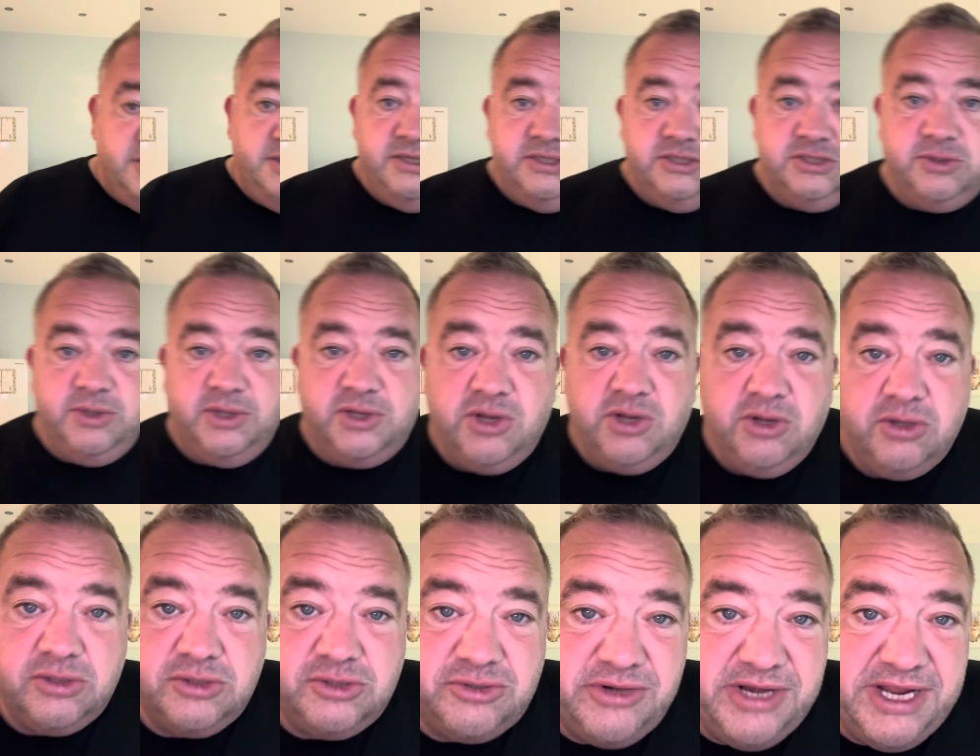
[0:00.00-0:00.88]
So I got
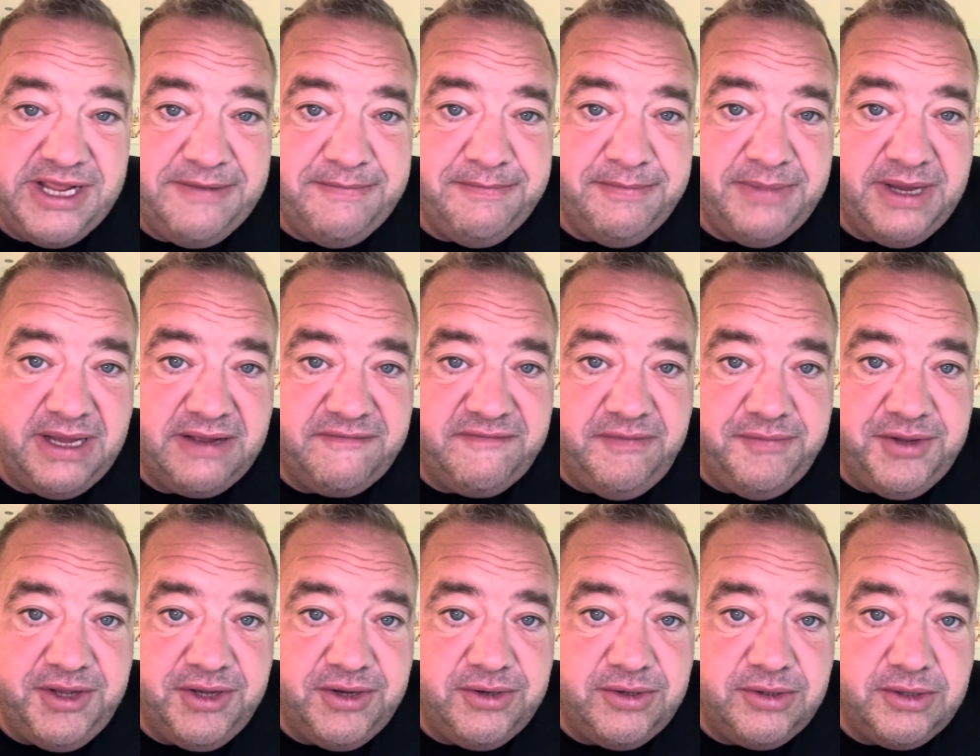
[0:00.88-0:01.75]
a train back from
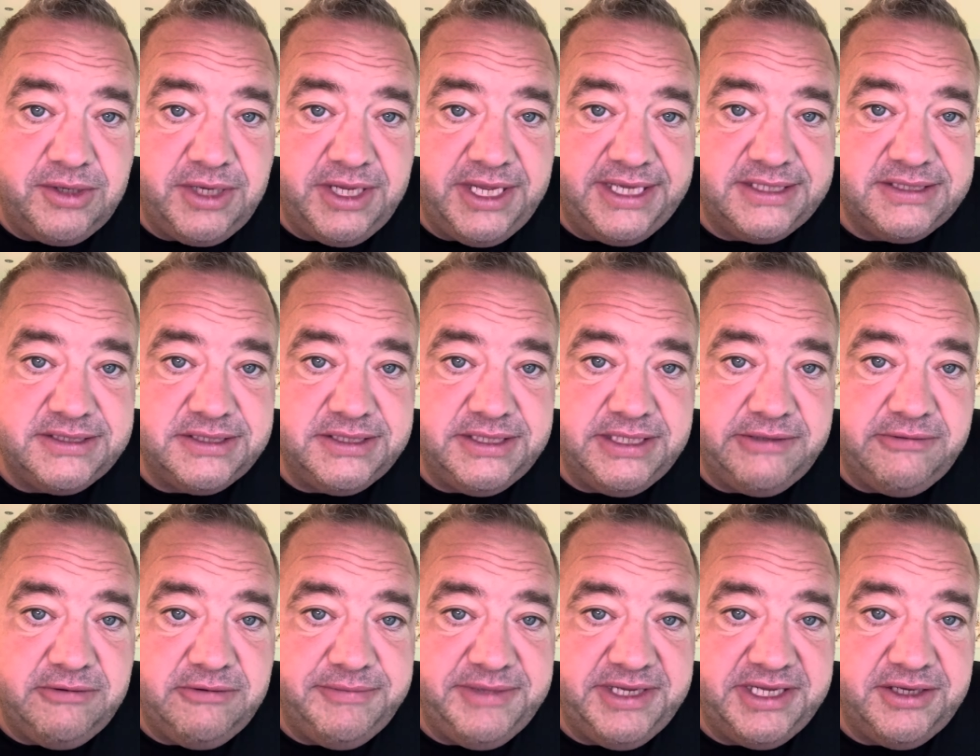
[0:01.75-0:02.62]
York yesterday
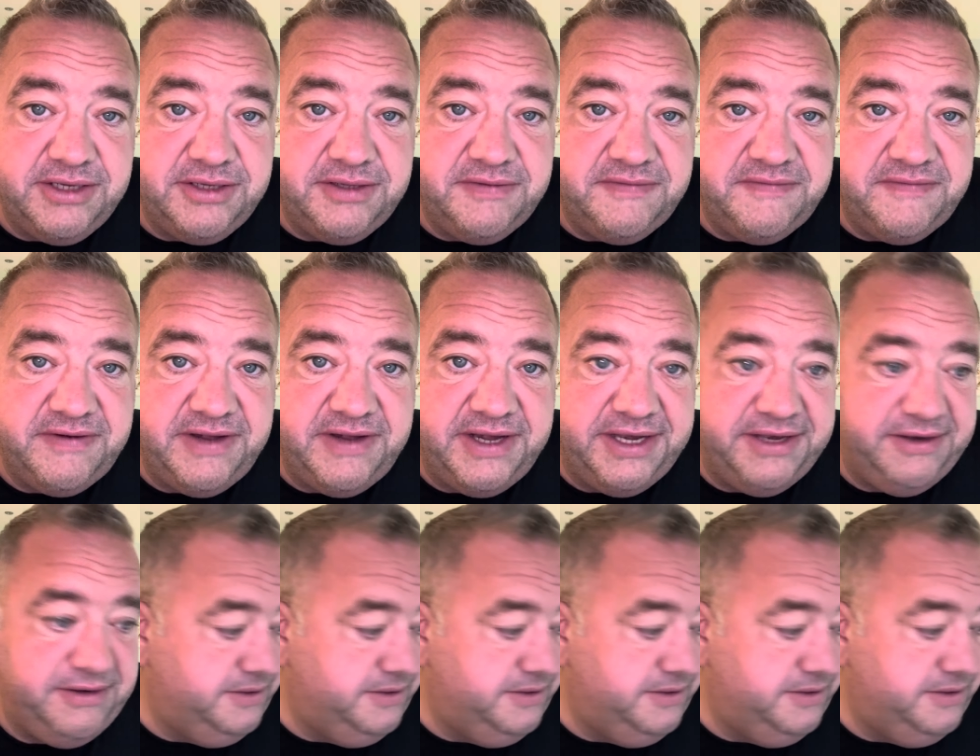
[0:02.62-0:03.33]
with my girlfriend.